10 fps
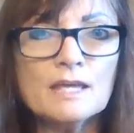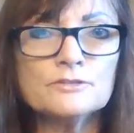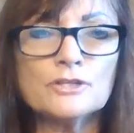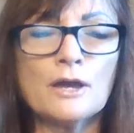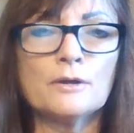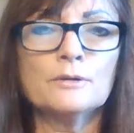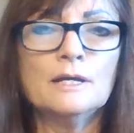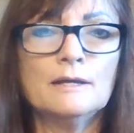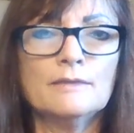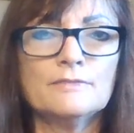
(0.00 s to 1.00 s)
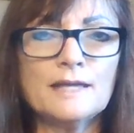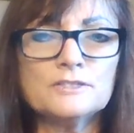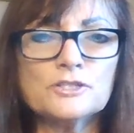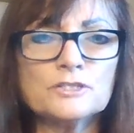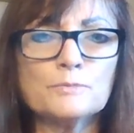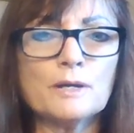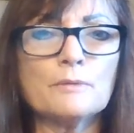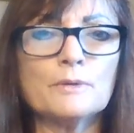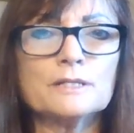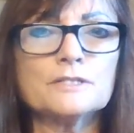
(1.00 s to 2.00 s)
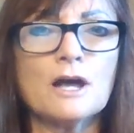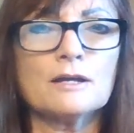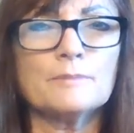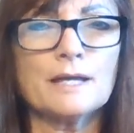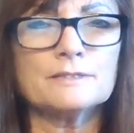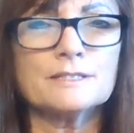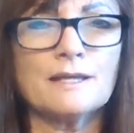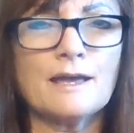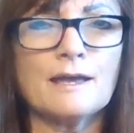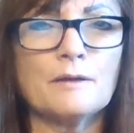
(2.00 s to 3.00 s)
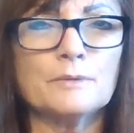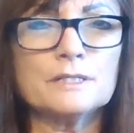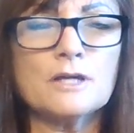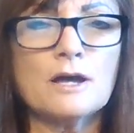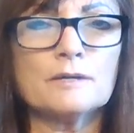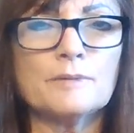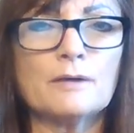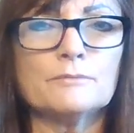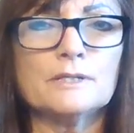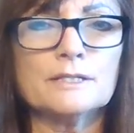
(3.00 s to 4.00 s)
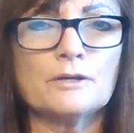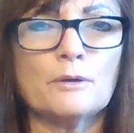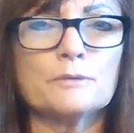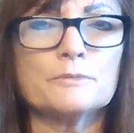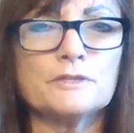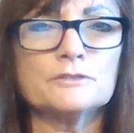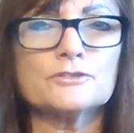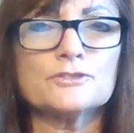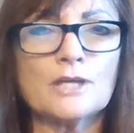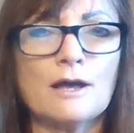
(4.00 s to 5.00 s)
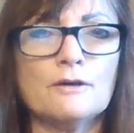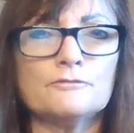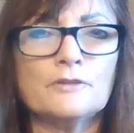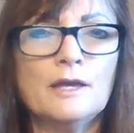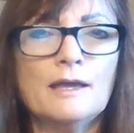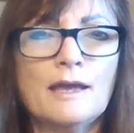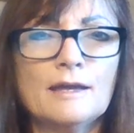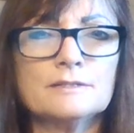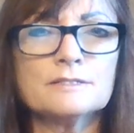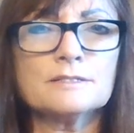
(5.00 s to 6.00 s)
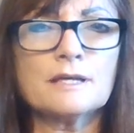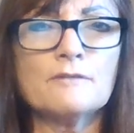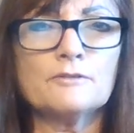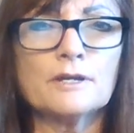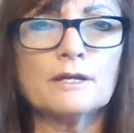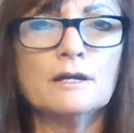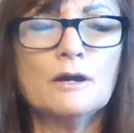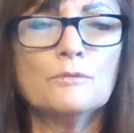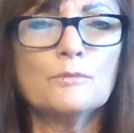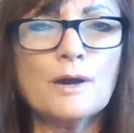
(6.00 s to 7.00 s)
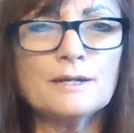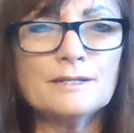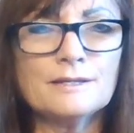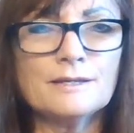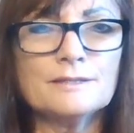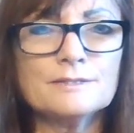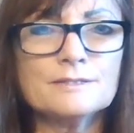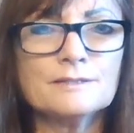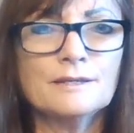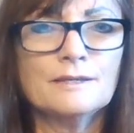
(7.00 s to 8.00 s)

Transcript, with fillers: So that's just what I want to talk about today. I want to talk about really going within yourself and discovering what it is